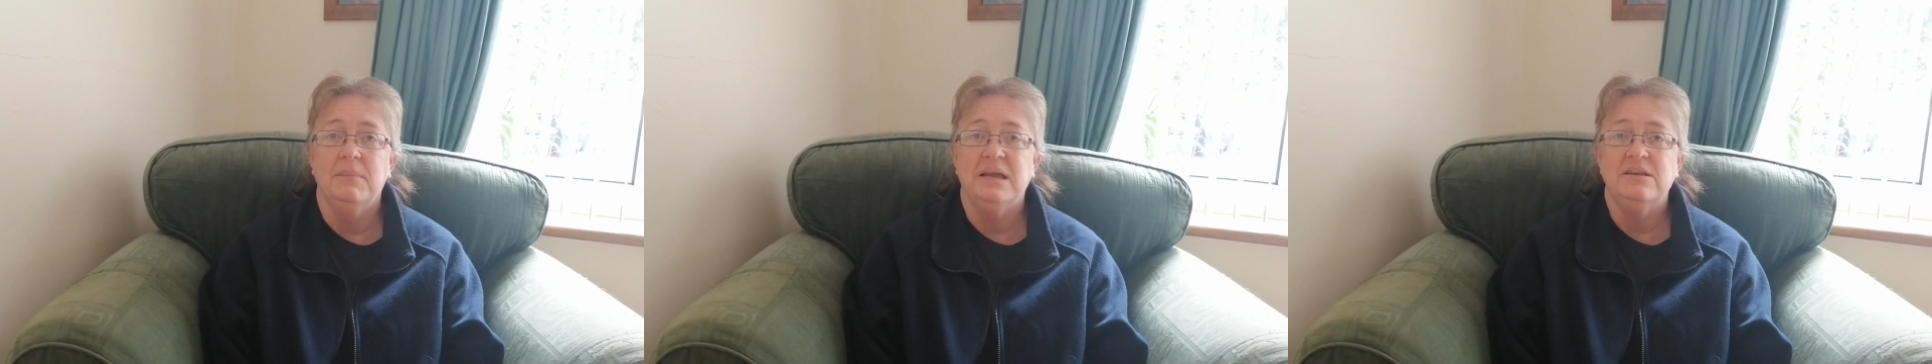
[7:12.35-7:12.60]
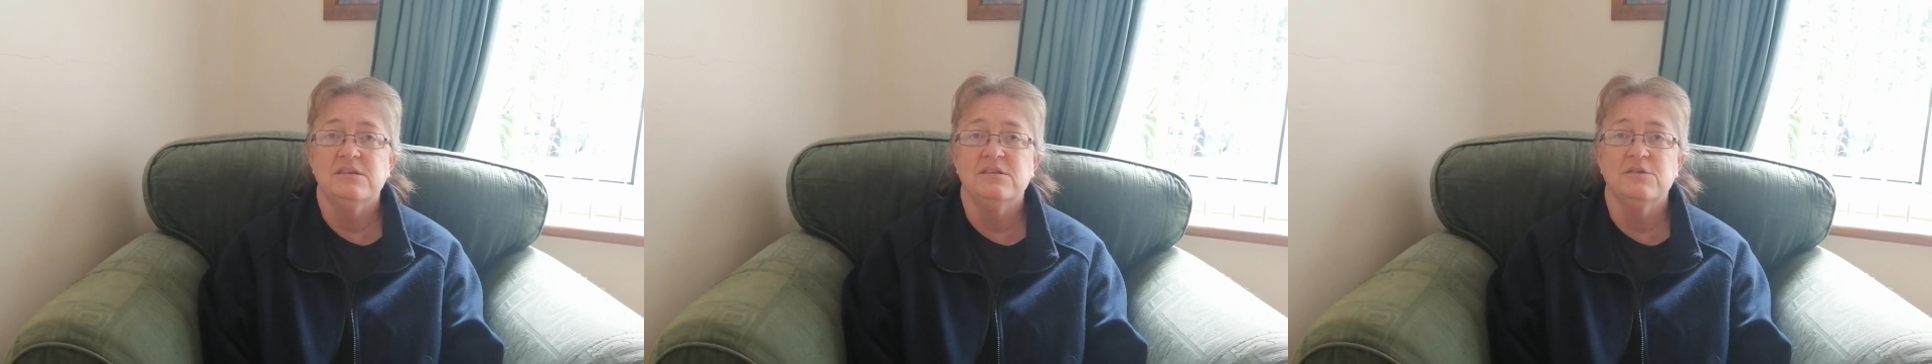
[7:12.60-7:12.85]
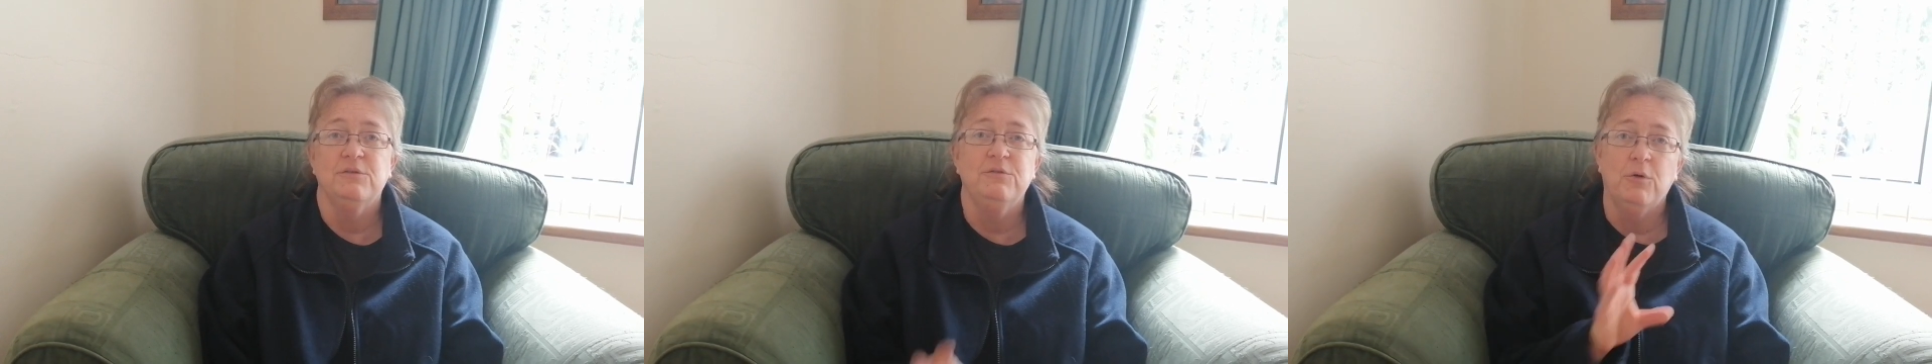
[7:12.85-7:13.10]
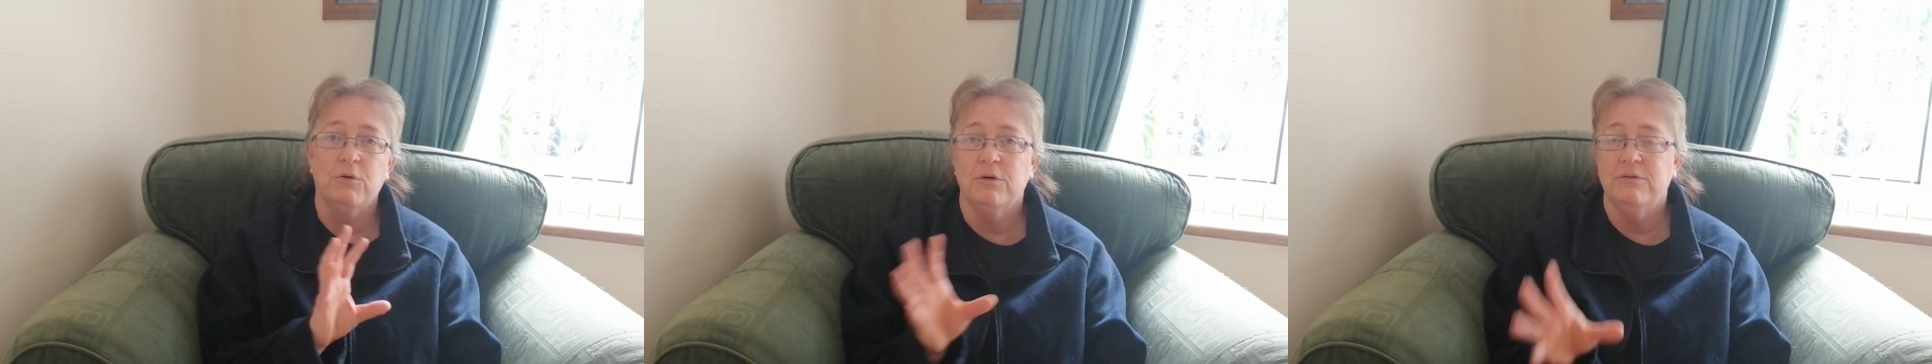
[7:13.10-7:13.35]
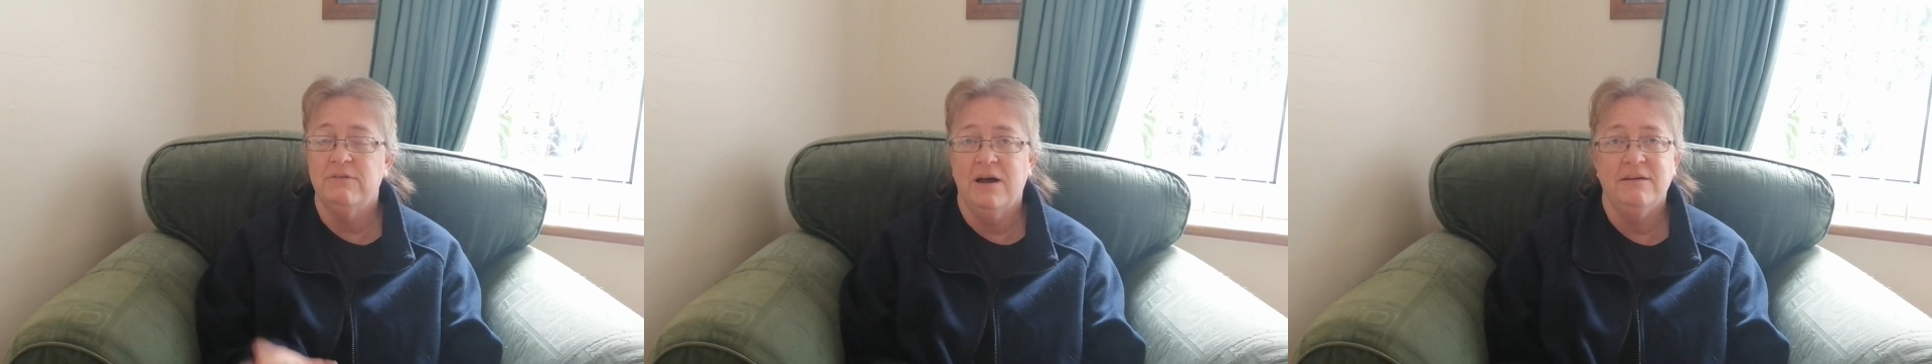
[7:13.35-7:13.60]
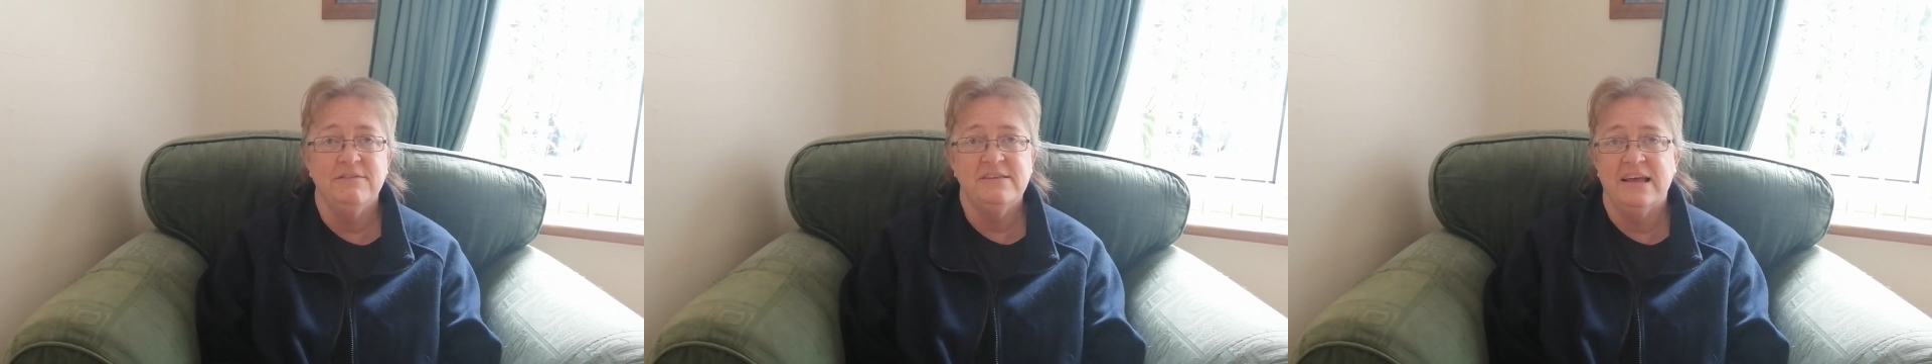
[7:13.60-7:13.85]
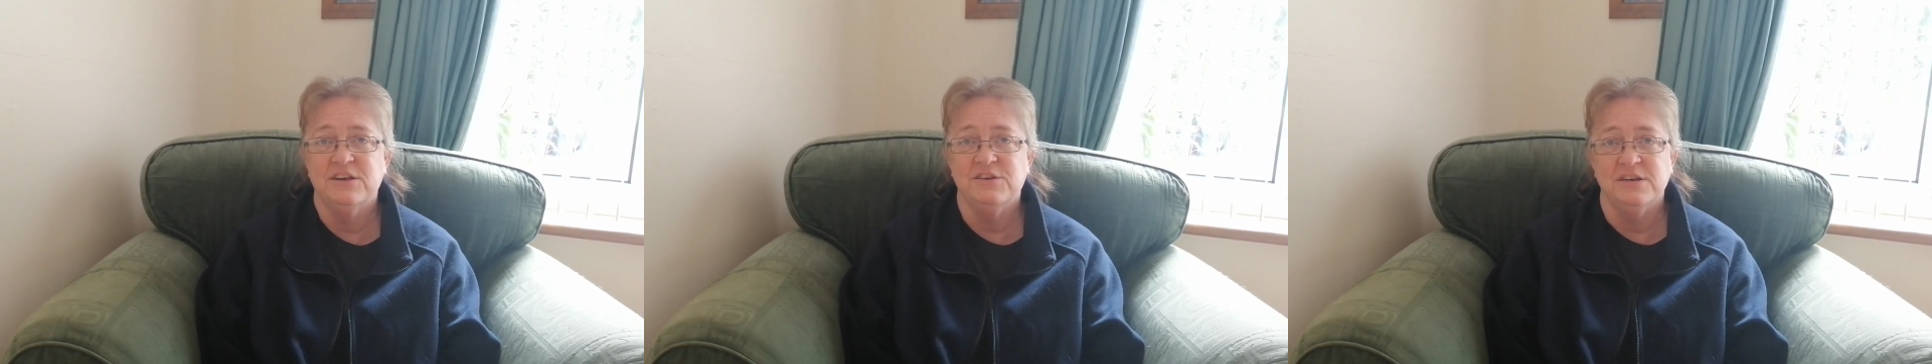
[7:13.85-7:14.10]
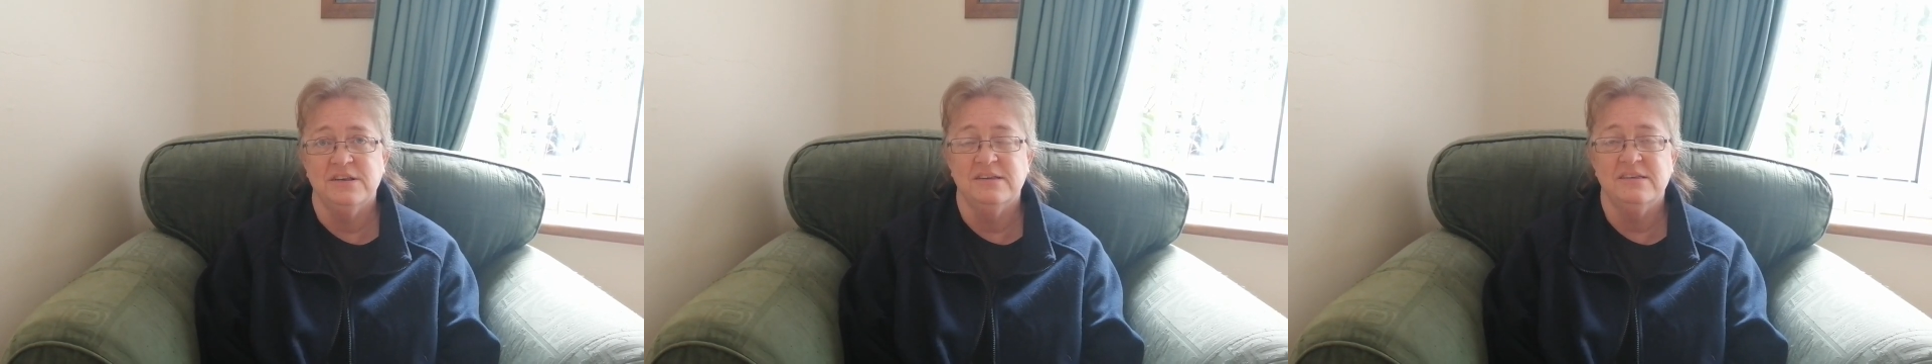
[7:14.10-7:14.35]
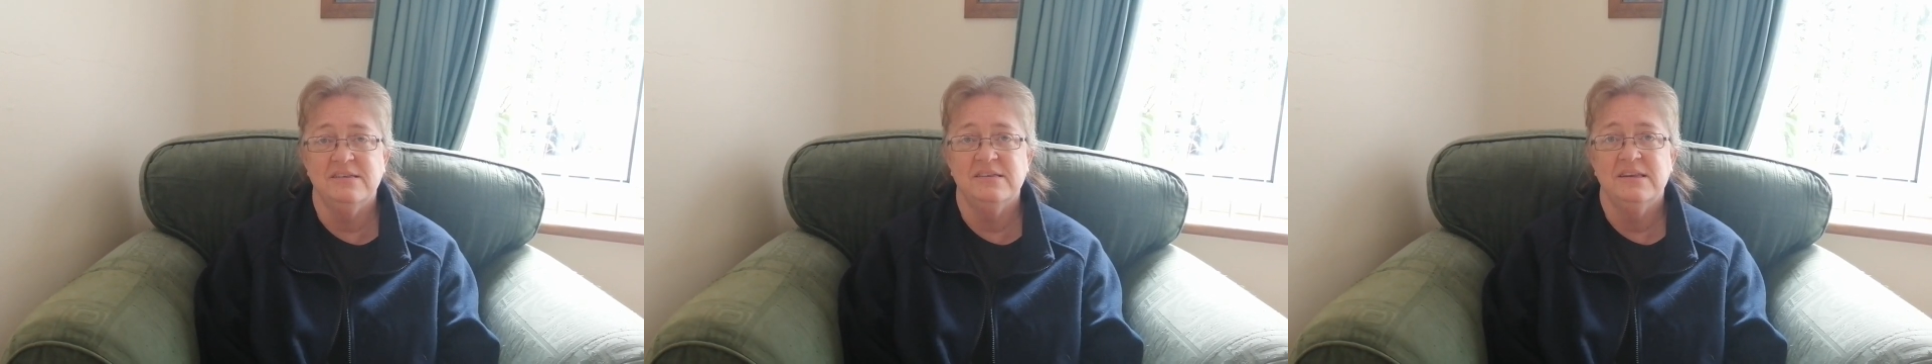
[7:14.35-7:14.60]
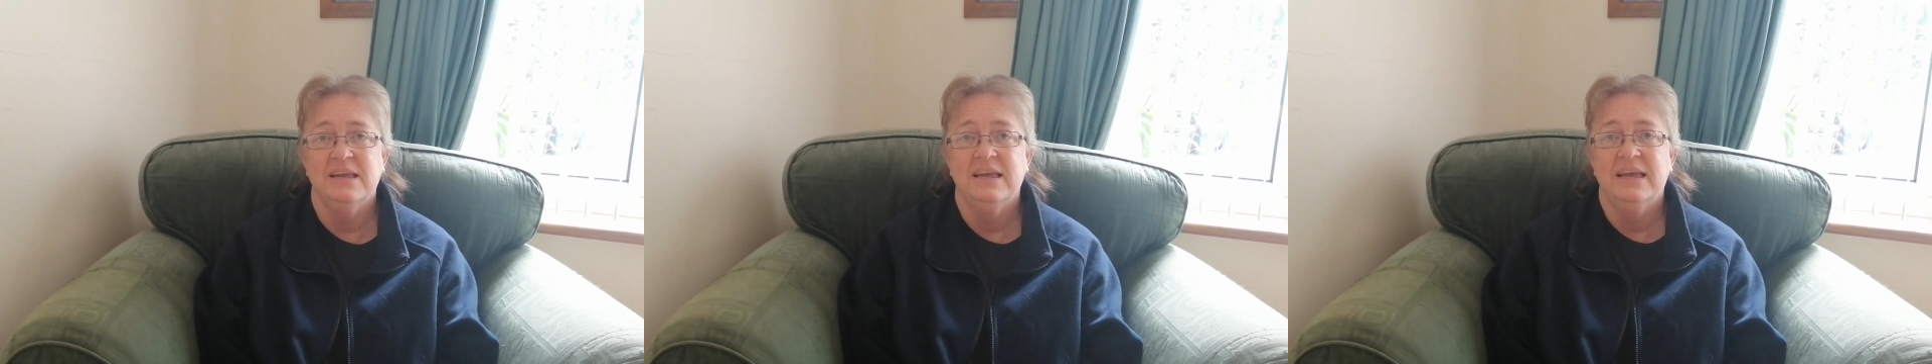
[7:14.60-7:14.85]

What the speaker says: into sort of 4 or 5 sections